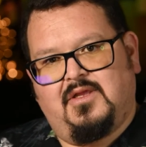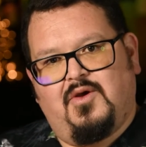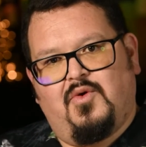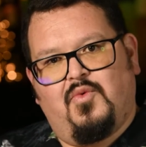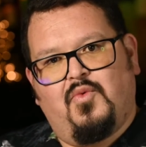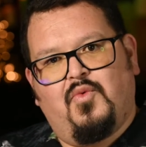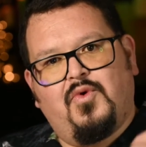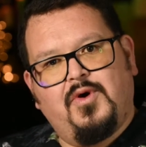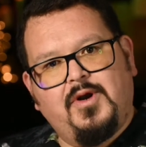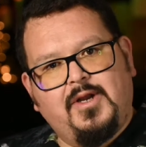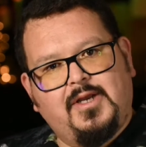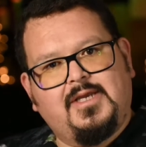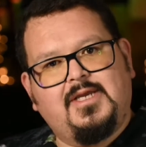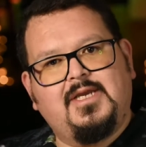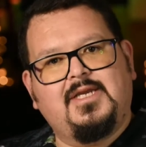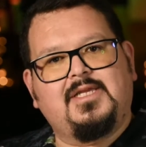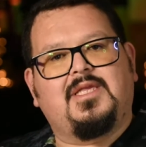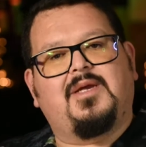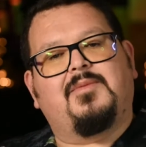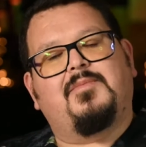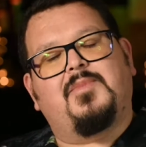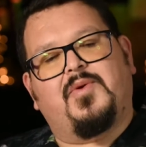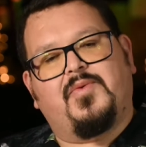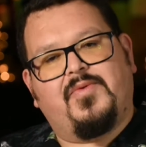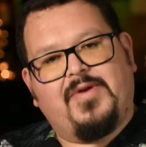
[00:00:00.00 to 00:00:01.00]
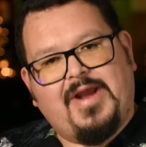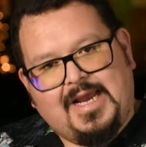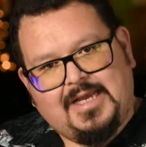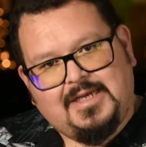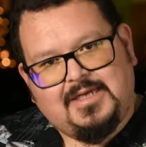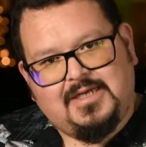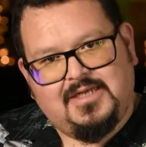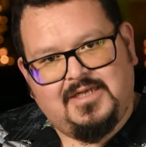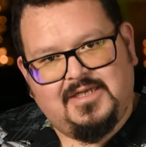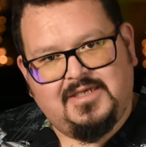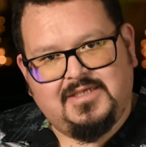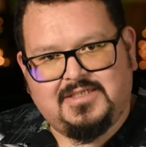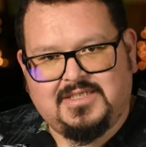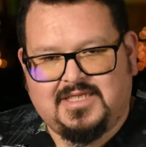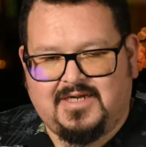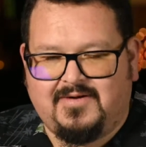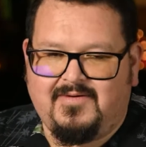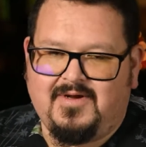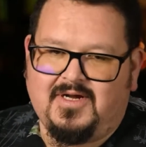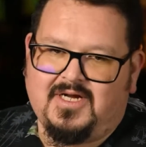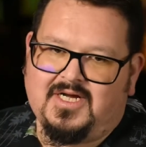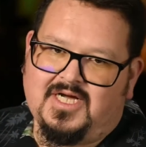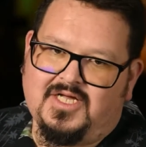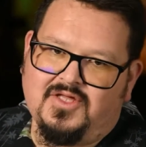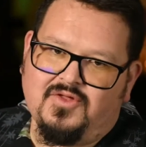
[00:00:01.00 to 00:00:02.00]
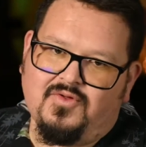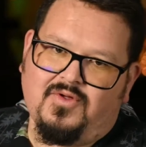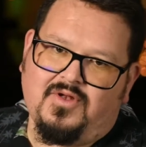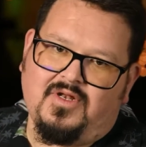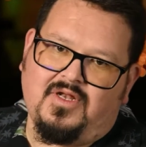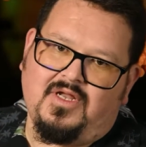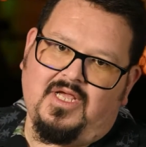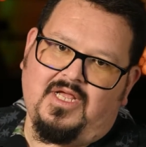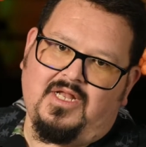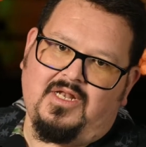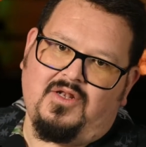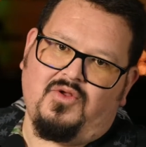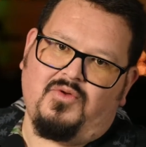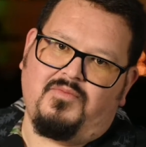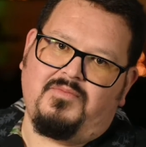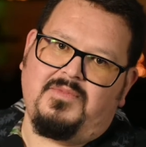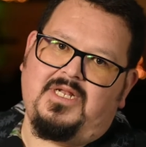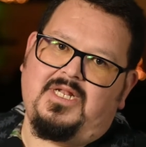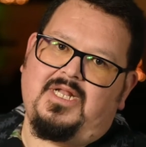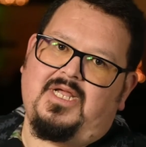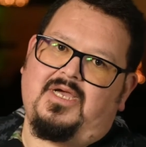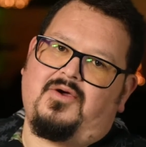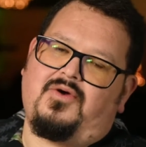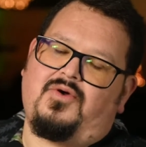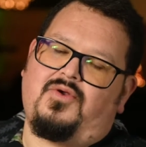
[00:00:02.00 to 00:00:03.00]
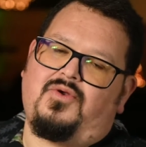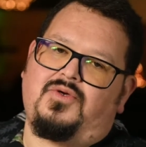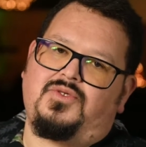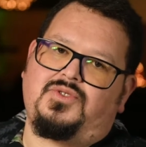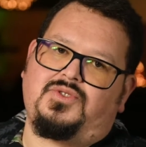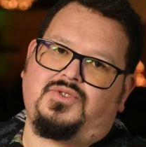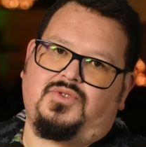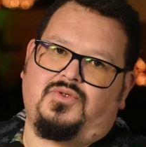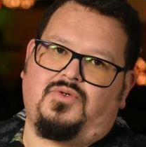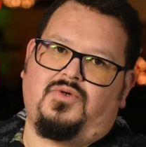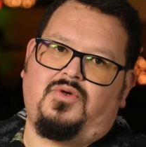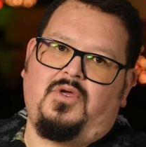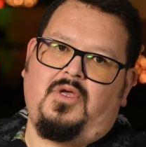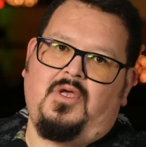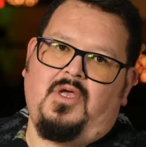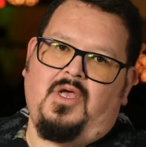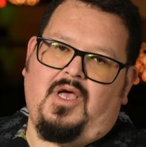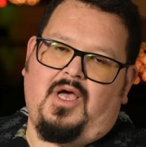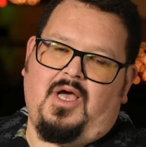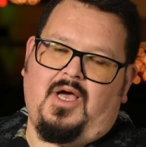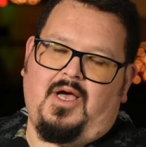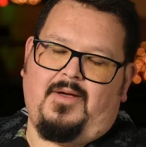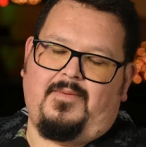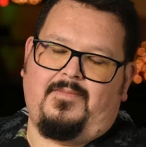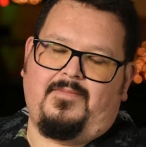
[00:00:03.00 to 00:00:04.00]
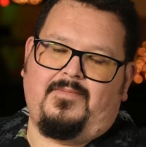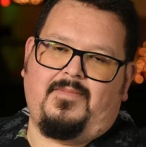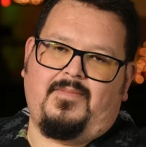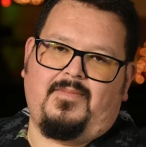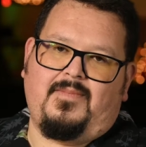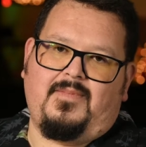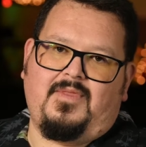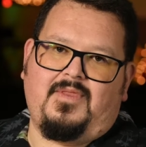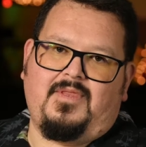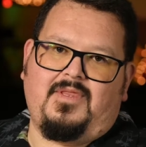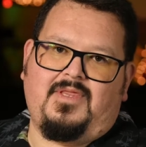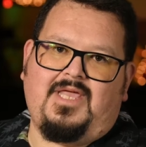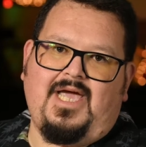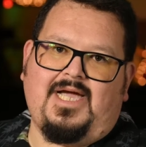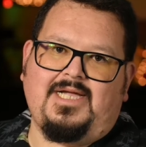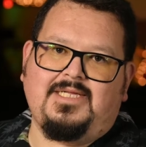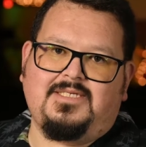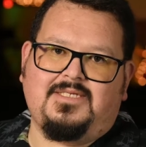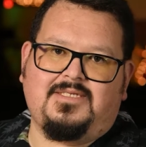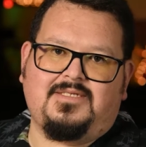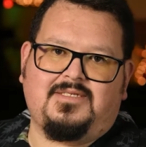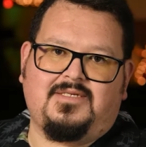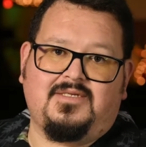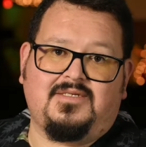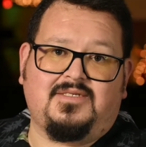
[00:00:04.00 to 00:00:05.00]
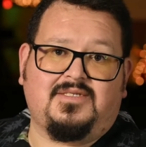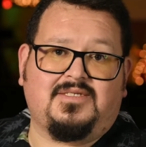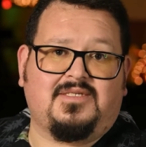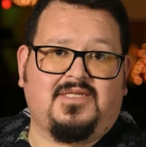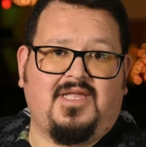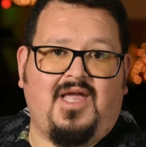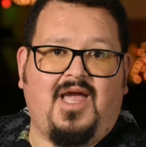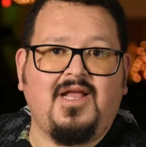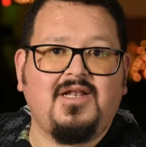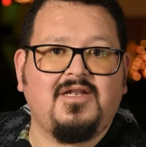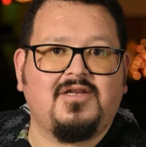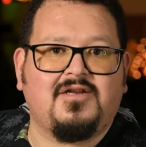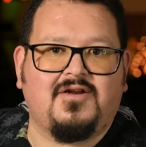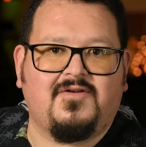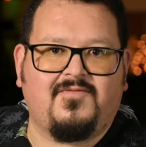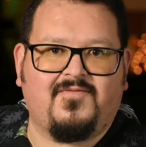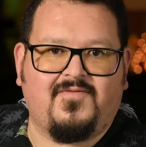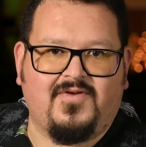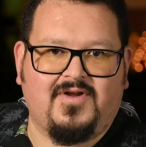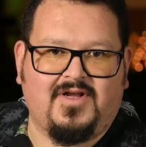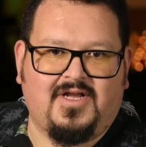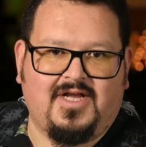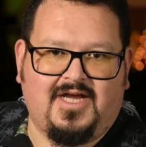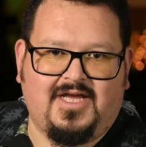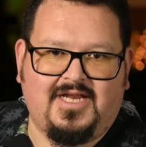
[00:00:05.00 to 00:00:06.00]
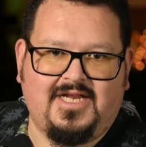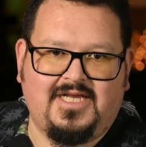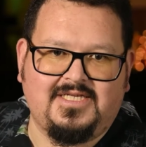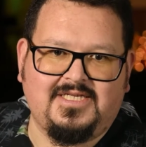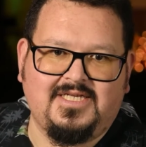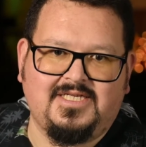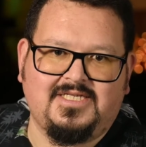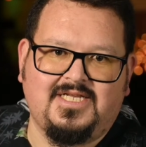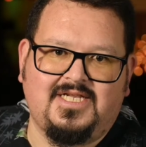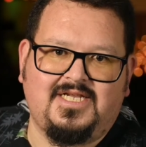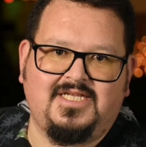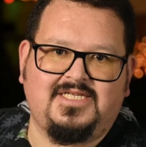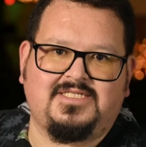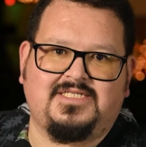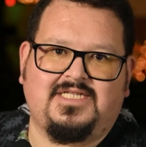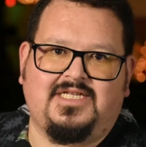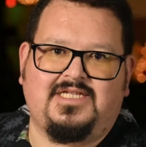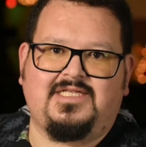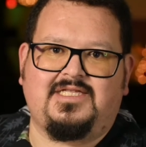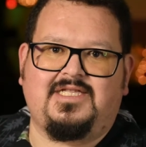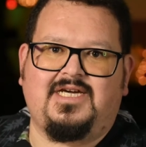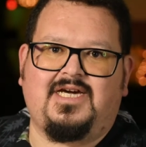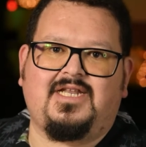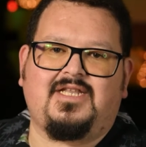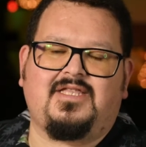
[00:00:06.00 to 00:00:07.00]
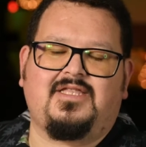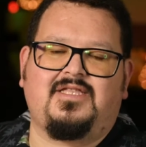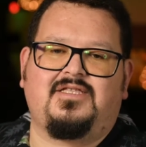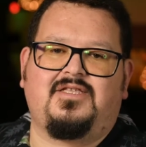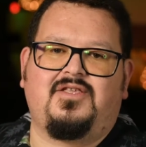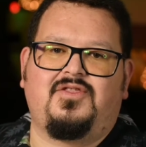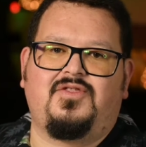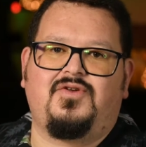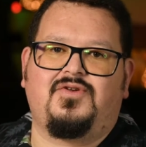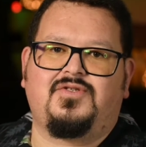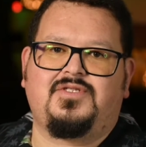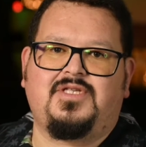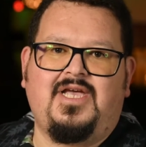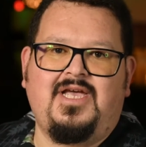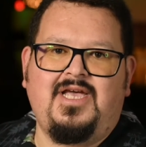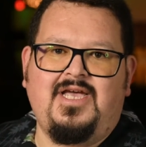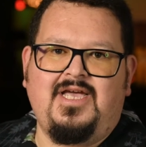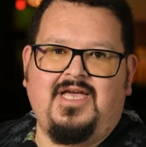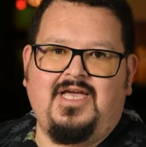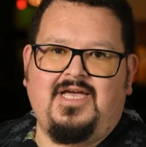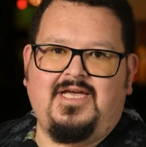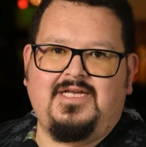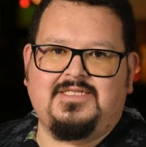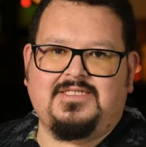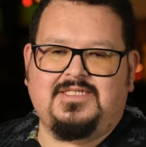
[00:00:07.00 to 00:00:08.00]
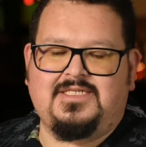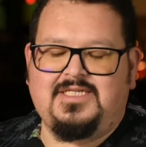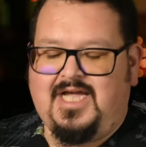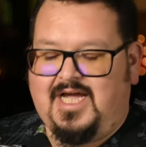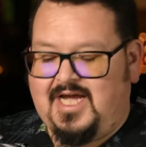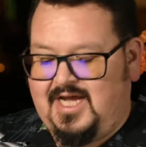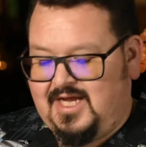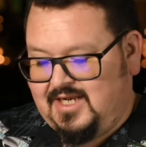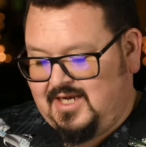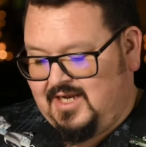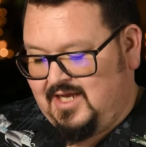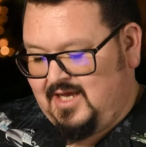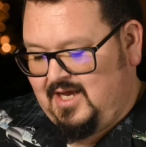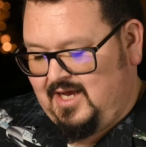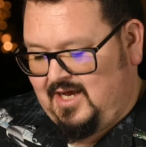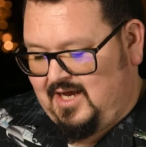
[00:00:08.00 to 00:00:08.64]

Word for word: working the miraculous, trabajando en, en lo milagroso, um, that's the standard for God. Ese es el estandarte de Dios. It's not...